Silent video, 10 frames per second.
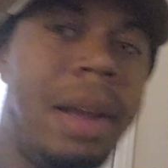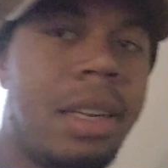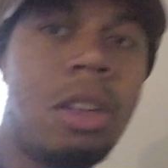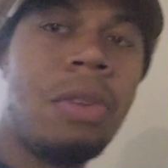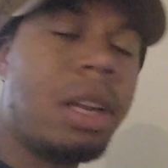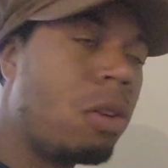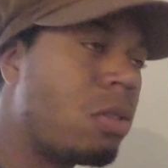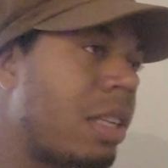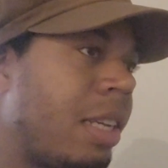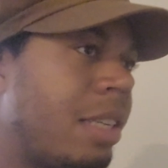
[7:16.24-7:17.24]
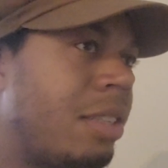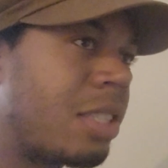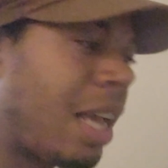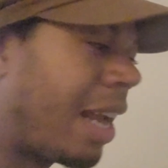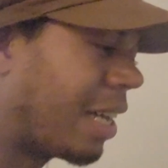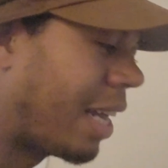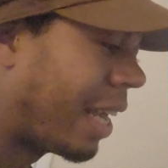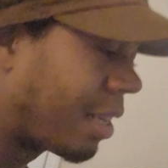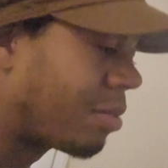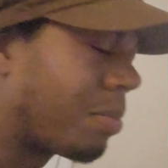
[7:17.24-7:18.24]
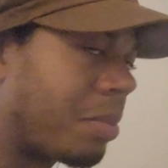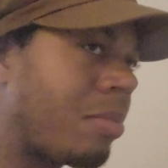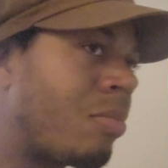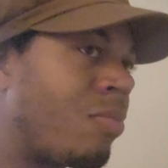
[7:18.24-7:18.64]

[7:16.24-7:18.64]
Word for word: Itadori losing here is kind of like, hmm.